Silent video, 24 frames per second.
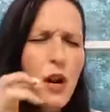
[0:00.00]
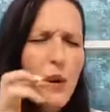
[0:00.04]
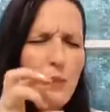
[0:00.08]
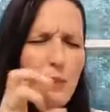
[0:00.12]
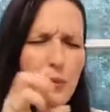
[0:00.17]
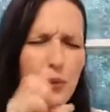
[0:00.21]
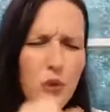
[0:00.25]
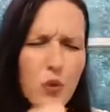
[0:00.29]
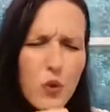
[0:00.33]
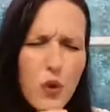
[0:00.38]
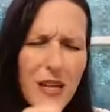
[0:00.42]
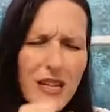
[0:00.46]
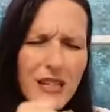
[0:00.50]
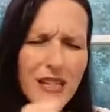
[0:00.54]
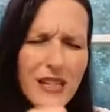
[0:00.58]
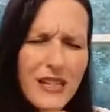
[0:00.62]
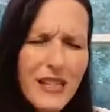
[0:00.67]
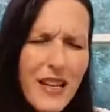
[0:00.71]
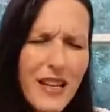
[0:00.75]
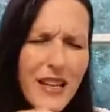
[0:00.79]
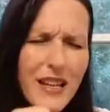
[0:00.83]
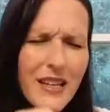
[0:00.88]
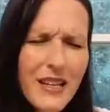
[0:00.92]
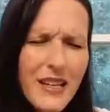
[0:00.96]
press
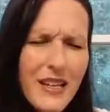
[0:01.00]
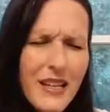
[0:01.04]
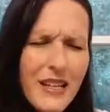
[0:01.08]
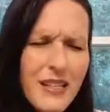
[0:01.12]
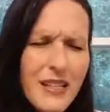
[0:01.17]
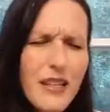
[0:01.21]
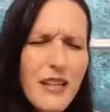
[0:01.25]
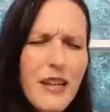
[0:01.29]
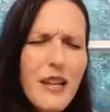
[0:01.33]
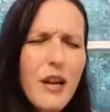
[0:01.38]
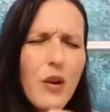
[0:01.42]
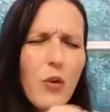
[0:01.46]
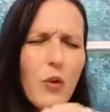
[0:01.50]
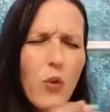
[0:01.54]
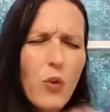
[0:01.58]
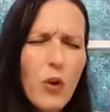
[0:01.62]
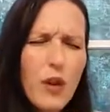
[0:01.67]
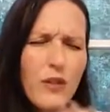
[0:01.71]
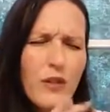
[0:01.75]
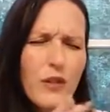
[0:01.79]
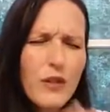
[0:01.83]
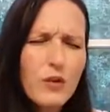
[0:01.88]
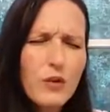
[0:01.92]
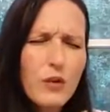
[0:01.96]
in
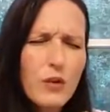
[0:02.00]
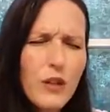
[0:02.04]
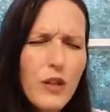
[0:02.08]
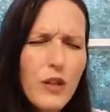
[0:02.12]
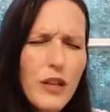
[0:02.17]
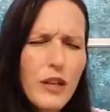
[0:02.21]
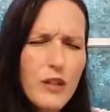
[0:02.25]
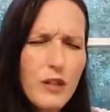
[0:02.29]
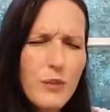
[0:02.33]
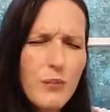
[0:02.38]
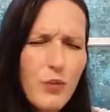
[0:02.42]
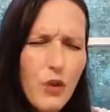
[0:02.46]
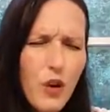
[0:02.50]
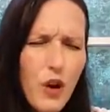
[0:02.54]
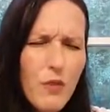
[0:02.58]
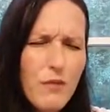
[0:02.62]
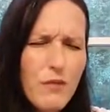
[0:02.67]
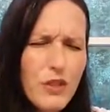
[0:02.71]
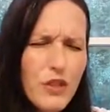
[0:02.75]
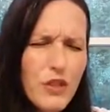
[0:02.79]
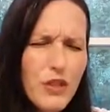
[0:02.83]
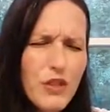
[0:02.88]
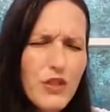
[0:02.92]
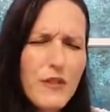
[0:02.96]
what the Lord has
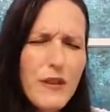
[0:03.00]
promised you,